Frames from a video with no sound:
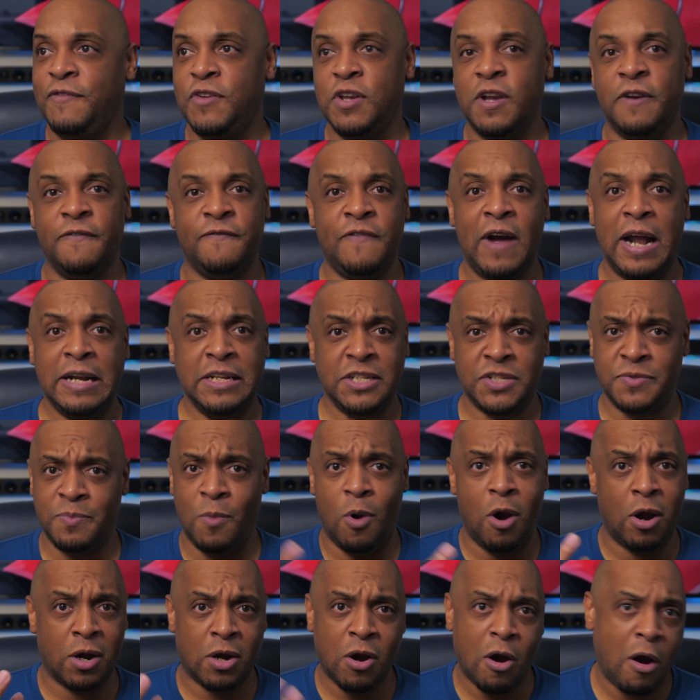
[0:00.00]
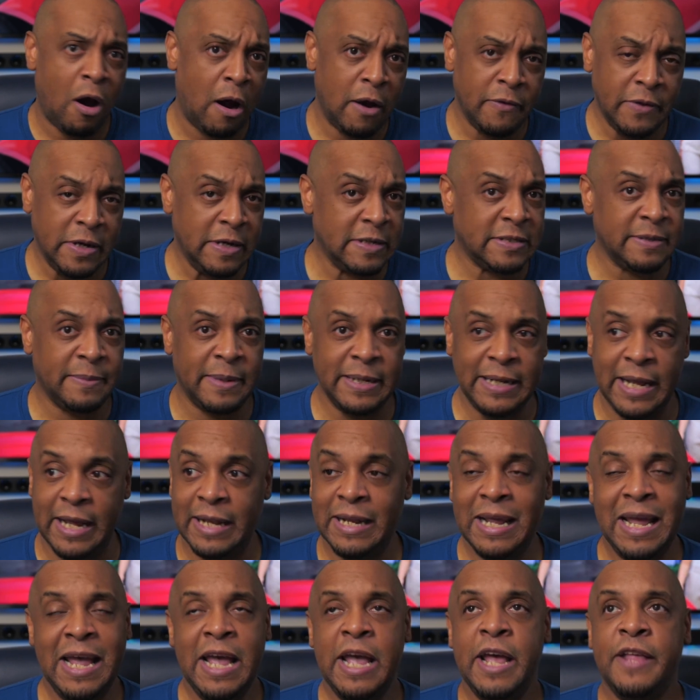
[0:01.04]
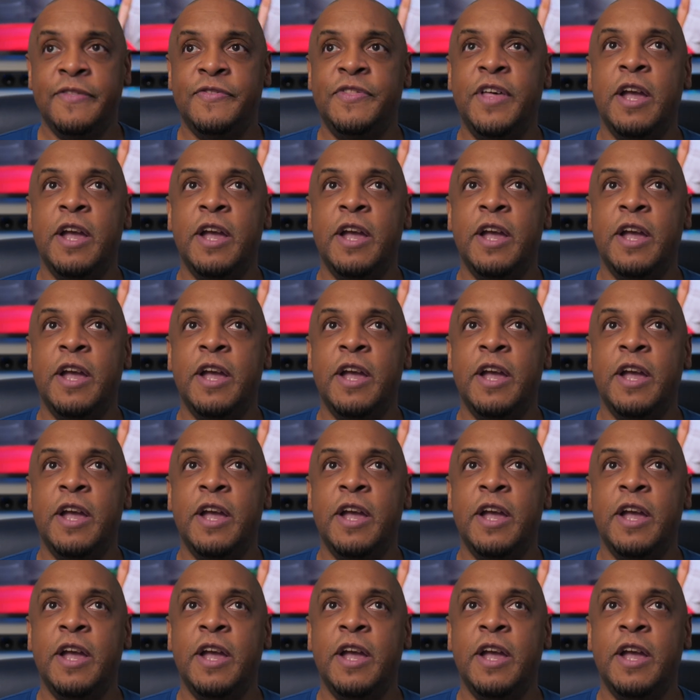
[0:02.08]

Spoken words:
you can find a smart car out there or something like that.